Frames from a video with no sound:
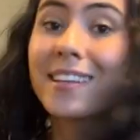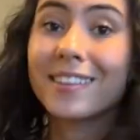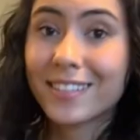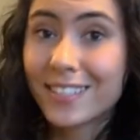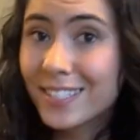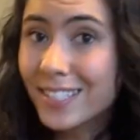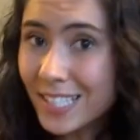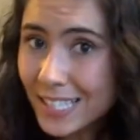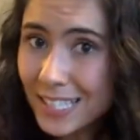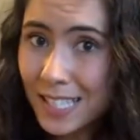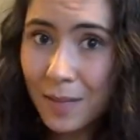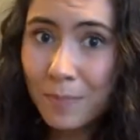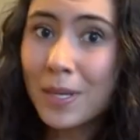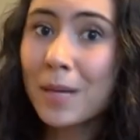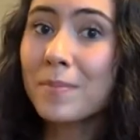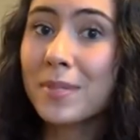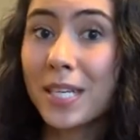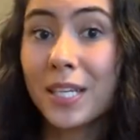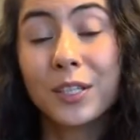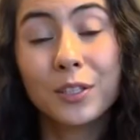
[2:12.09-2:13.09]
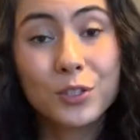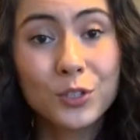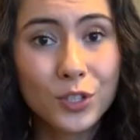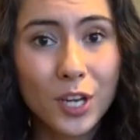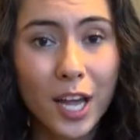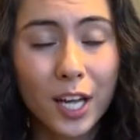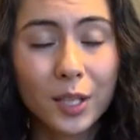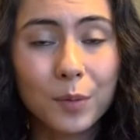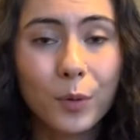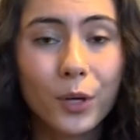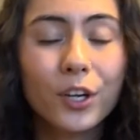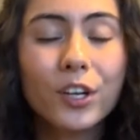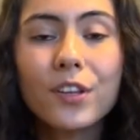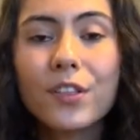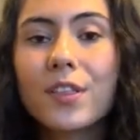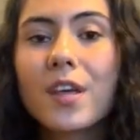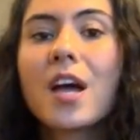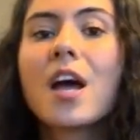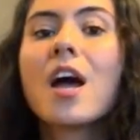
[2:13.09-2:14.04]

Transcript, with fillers: and this can sometimes include childbirth,